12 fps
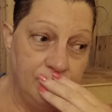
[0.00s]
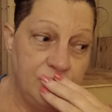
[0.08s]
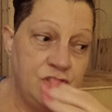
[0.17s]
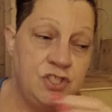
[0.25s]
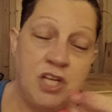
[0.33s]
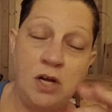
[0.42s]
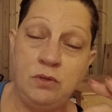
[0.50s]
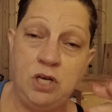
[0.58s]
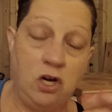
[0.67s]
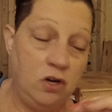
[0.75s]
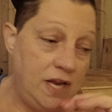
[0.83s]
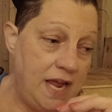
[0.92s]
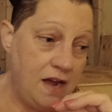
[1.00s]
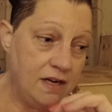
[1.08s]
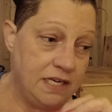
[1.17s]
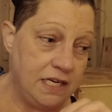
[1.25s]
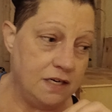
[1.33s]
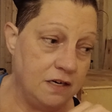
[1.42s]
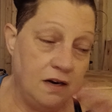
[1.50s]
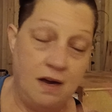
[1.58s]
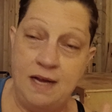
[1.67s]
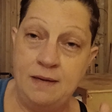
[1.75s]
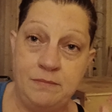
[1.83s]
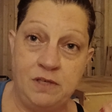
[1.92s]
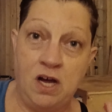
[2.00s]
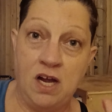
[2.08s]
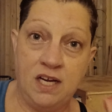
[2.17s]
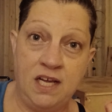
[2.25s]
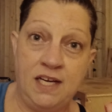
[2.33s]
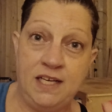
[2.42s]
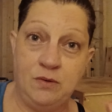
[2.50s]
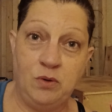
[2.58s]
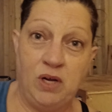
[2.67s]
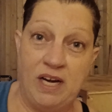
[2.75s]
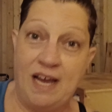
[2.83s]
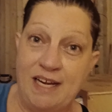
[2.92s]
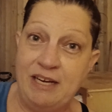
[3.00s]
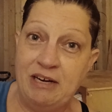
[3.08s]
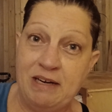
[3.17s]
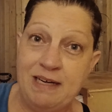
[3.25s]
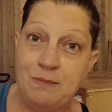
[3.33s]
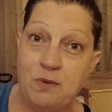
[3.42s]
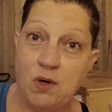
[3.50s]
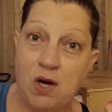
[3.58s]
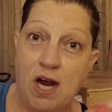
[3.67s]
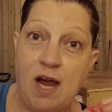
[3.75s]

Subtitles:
so dirty out here. I am not cutting wood out here anymore.